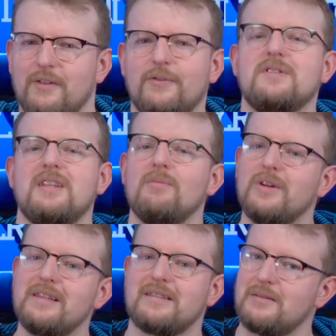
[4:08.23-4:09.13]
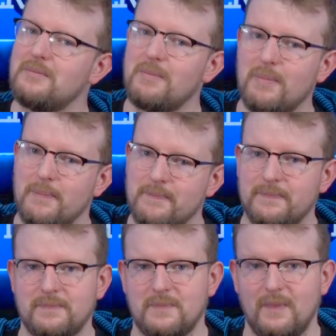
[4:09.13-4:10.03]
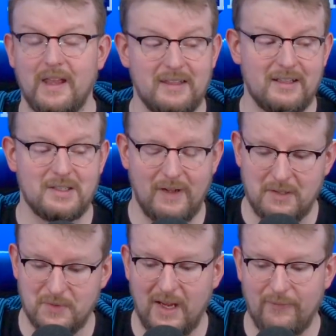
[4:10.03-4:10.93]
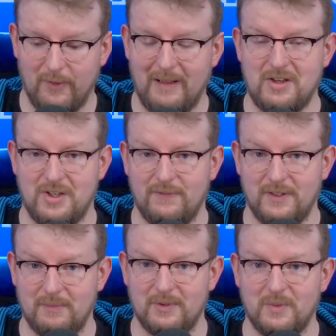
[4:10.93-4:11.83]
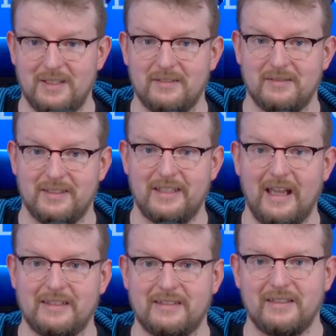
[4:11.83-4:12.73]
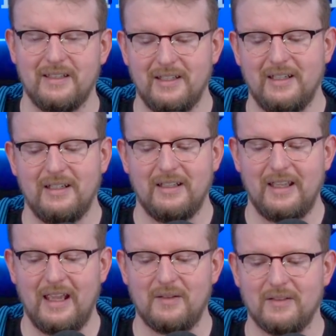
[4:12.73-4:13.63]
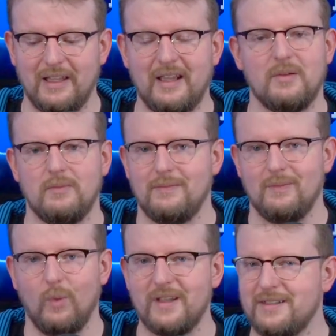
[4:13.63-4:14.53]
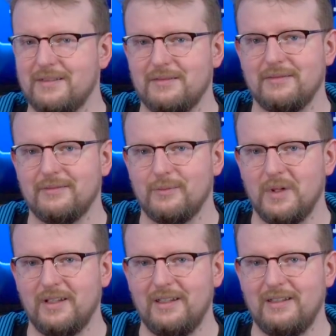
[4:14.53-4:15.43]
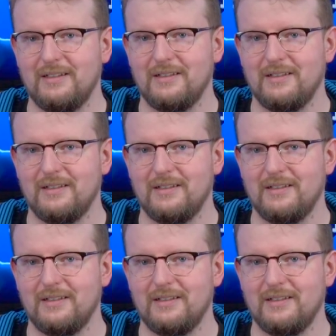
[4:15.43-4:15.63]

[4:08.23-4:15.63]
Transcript: for some reason, I think because of how the draft format shifted between sets, it like wasn't really.